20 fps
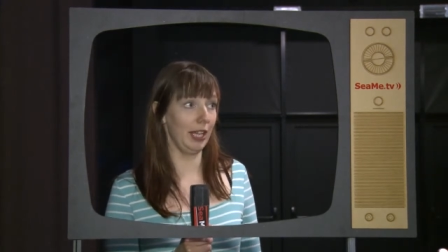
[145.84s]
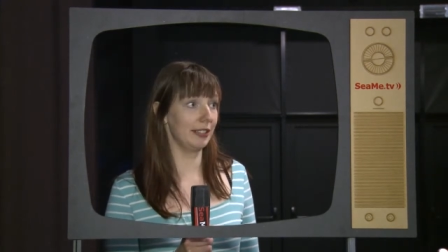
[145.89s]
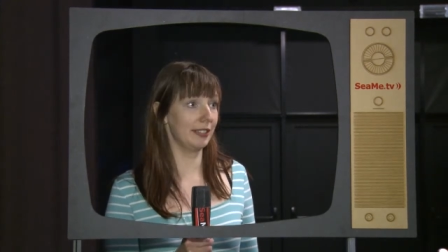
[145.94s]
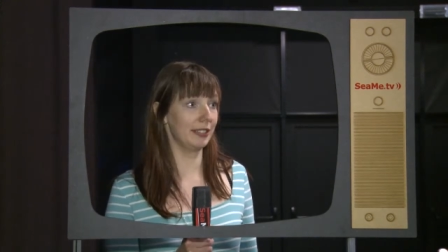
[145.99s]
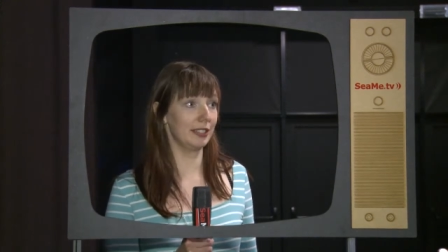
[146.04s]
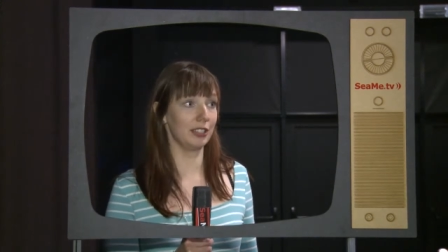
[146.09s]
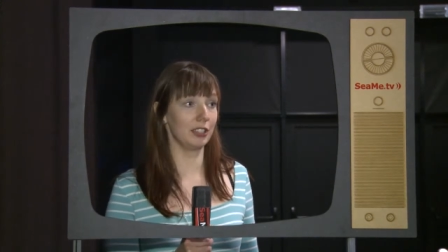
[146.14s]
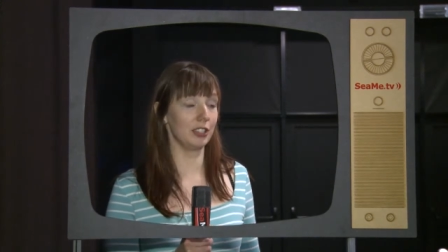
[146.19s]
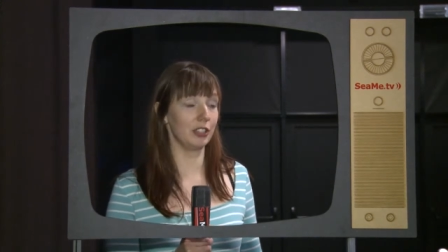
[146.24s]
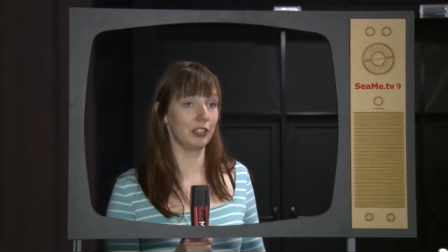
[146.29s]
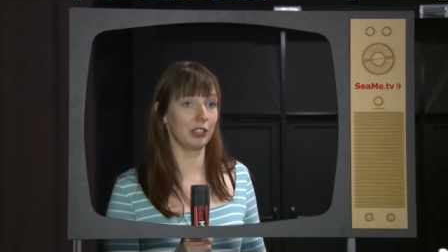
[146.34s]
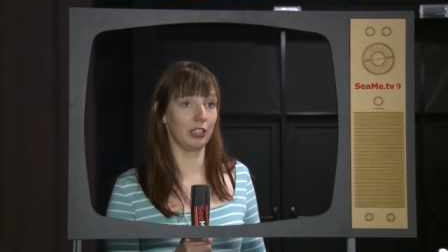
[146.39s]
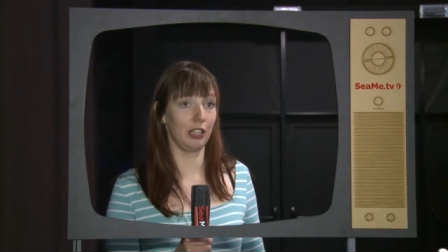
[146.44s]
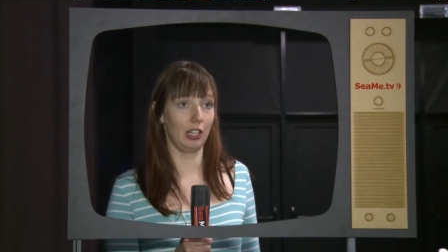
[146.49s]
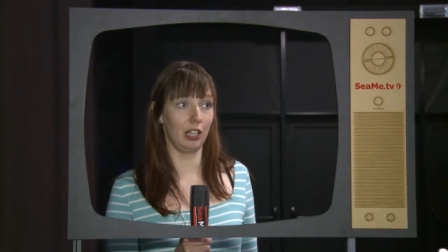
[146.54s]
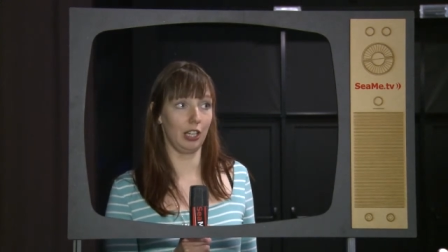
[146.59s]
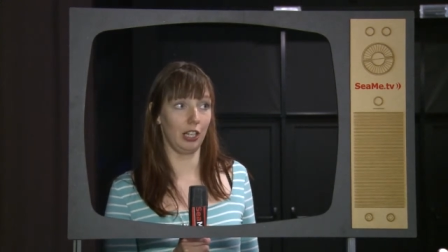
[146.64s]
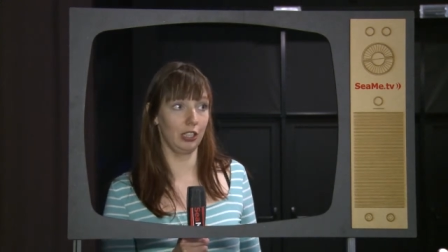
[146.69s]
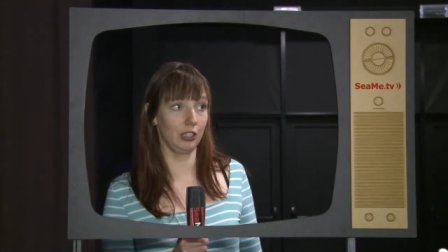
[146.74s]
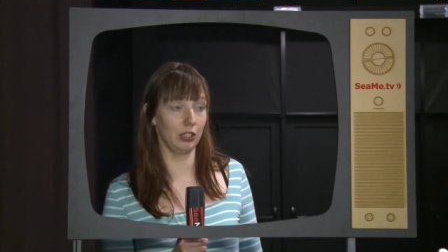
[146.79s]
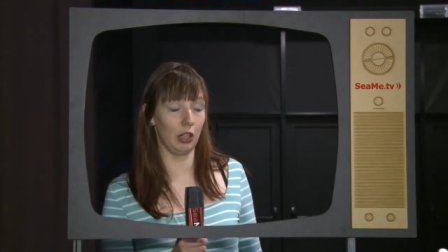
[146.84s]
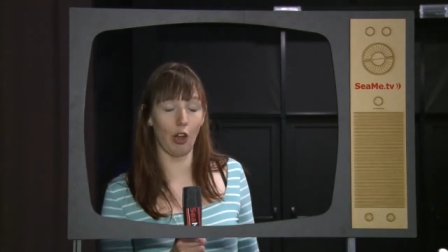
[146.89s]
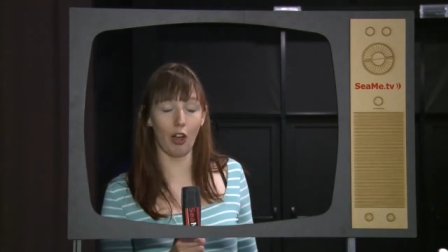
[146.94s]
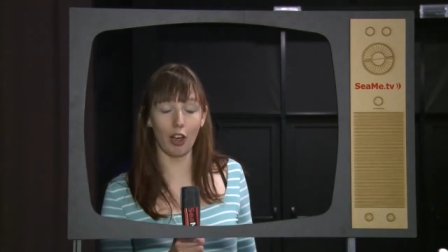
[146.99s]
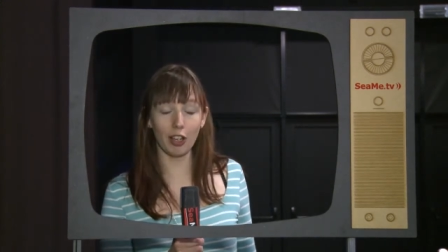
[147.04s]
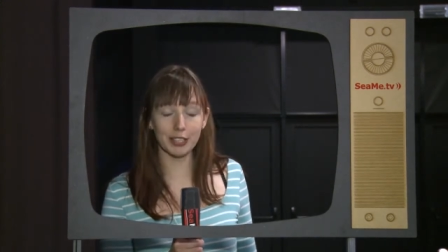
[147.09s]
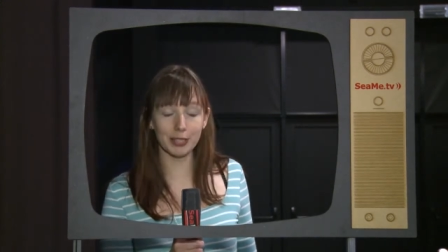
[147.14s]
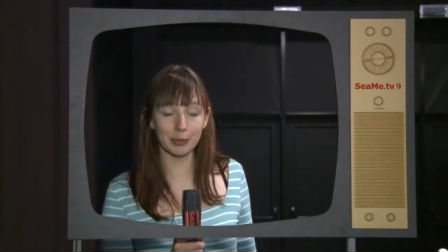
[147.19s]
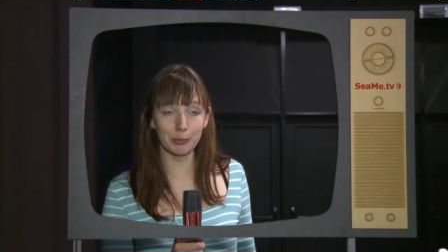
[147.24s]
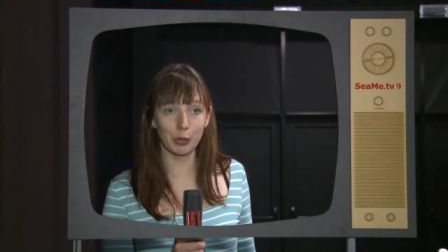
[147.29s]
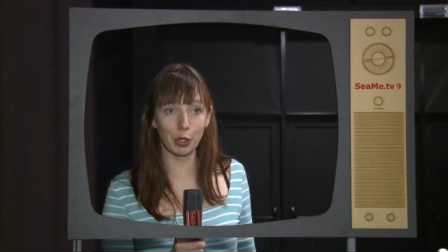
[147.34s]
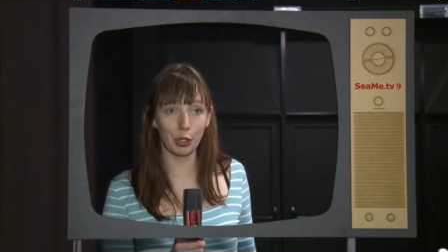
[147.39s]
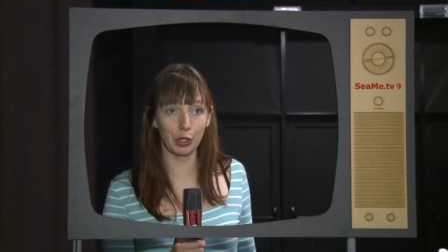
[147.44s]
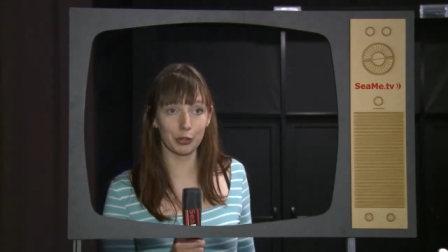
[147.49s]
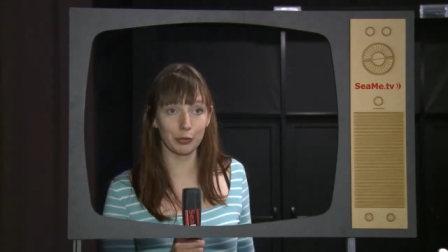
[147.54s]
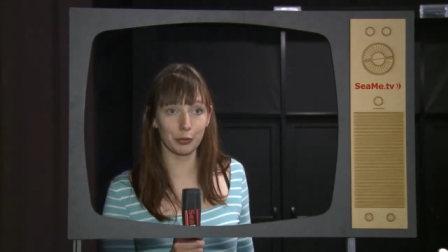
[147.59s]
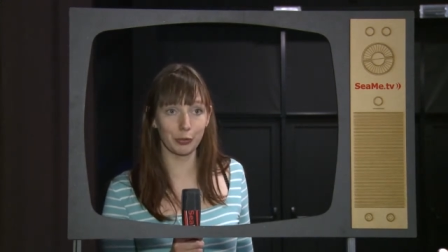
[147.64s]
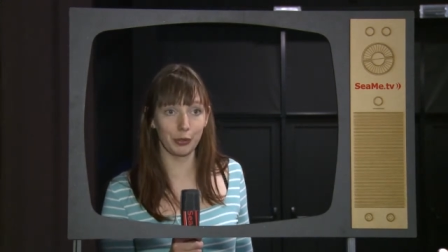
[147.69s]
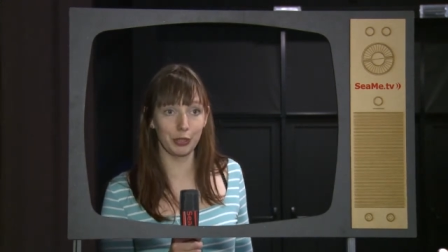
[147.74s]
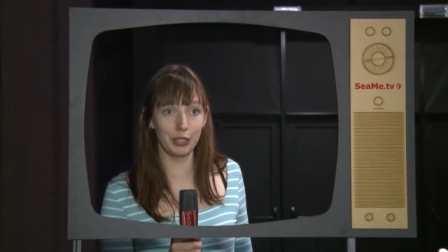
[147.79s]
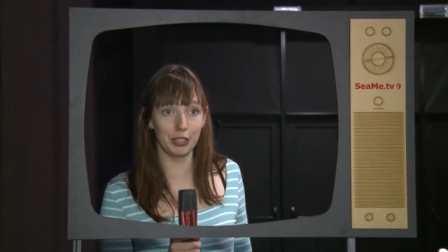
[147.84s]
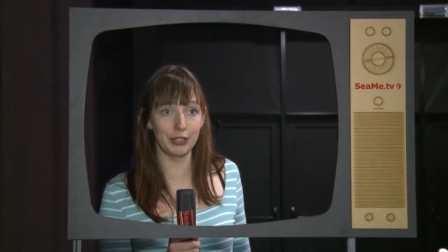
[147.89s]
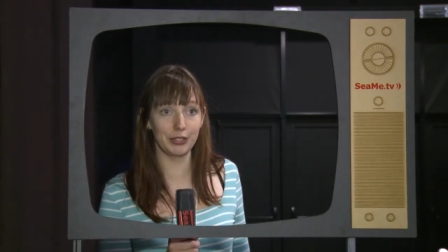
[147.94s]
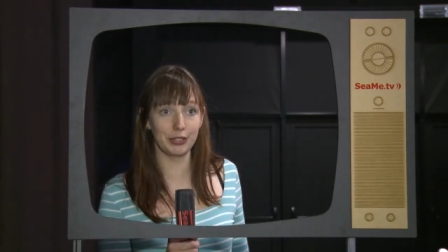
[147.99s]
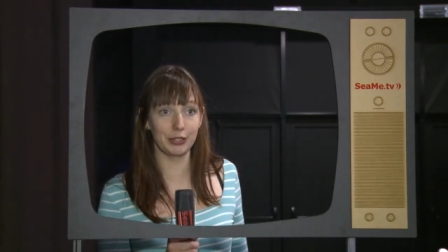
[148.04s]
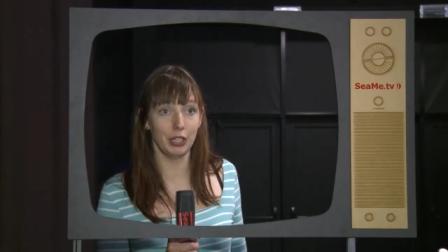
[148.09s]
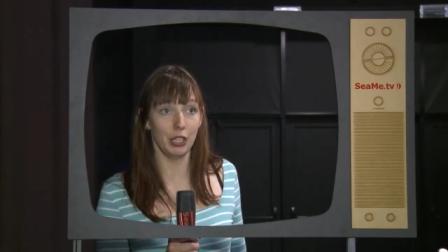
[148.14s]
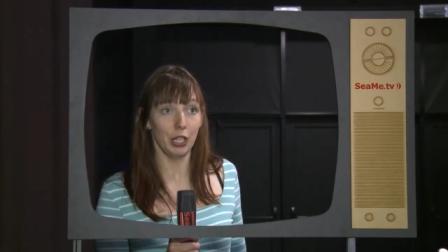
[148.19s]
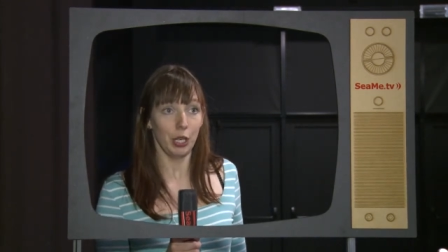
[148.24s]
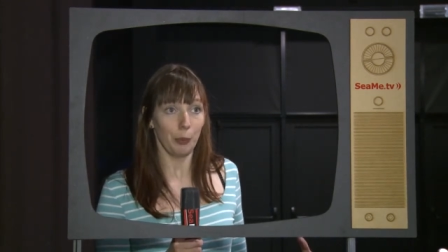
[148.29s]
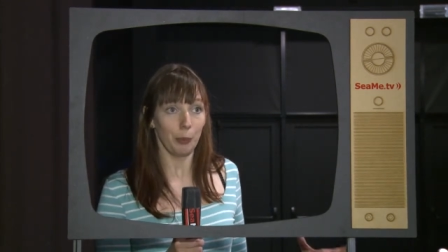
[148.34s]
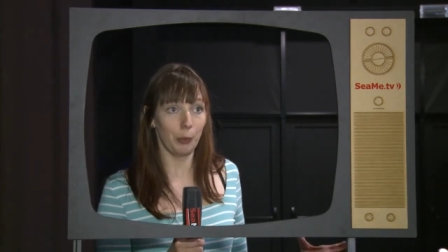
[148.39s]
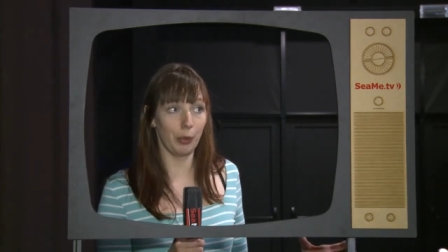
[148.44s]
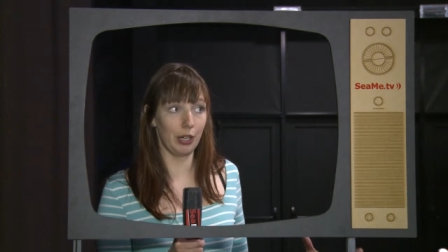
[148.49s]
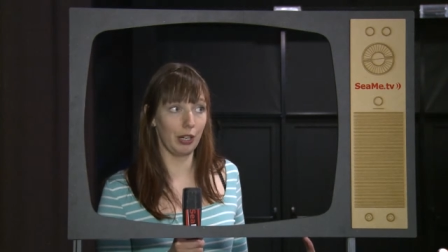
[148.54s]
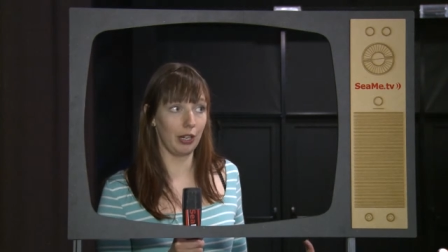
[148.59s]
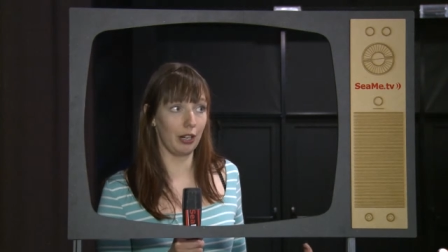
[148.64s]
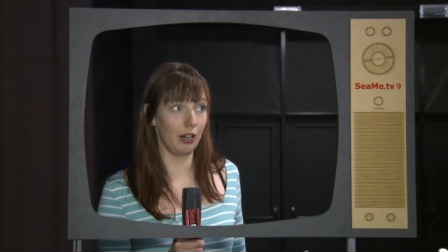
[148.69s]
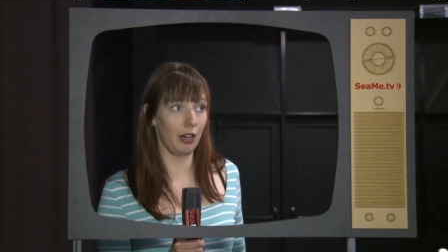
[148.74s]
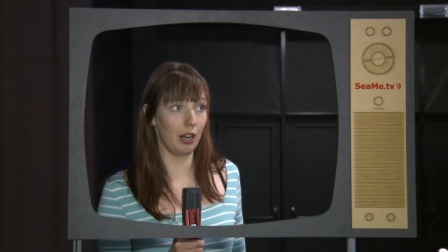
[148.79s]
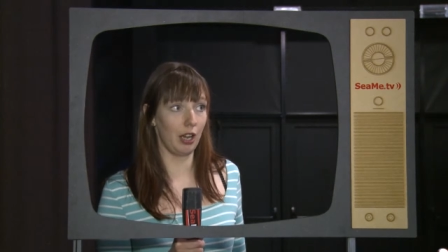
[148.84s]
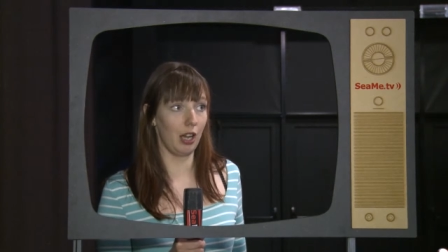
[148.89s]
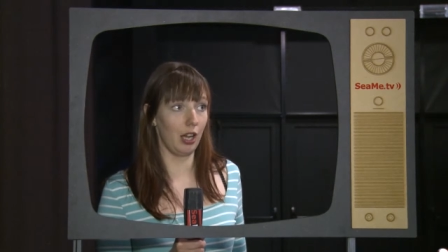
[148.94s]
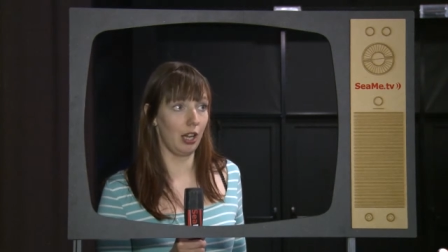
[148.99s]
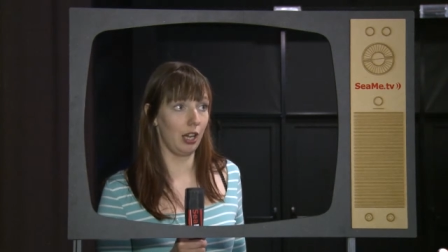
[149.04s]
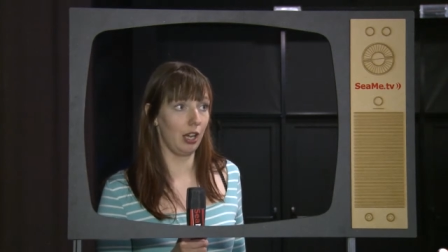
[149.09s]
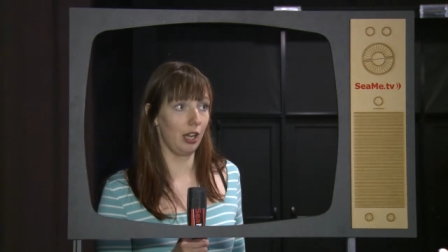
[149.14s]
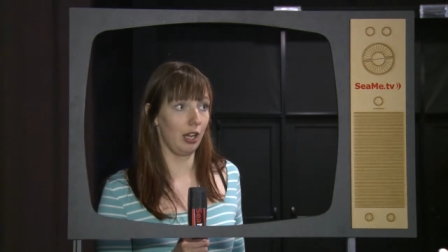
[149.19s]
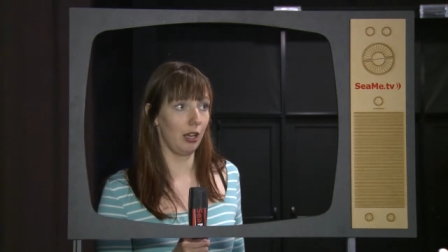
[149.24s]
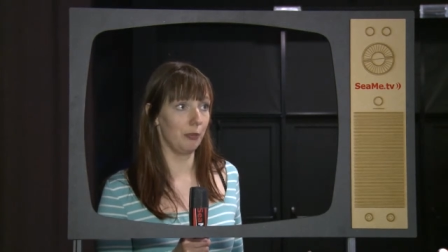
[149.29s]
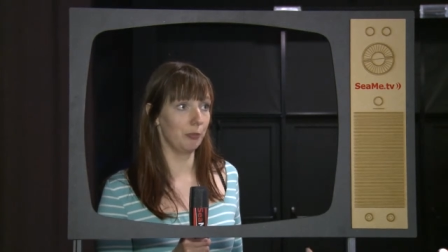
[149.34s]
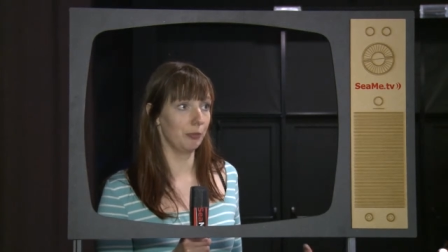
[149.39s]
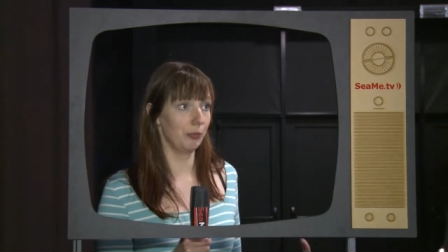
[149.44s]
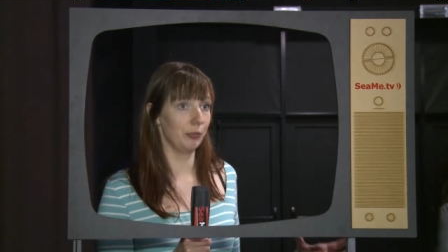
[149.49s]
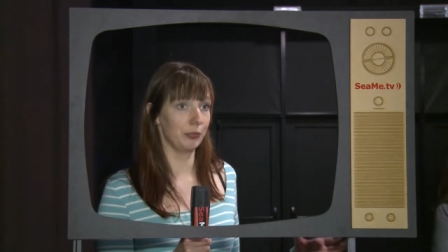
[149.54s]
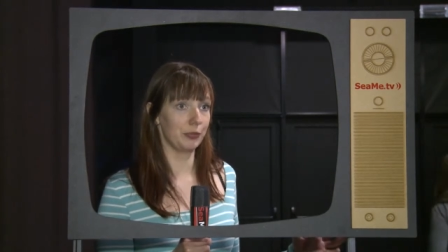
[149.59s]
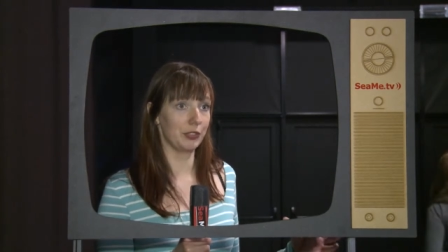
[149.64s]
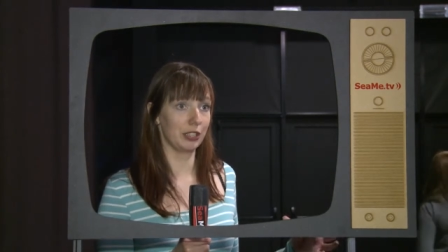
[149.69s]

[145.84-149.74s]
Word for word: it's just uh, an awesome conference where um,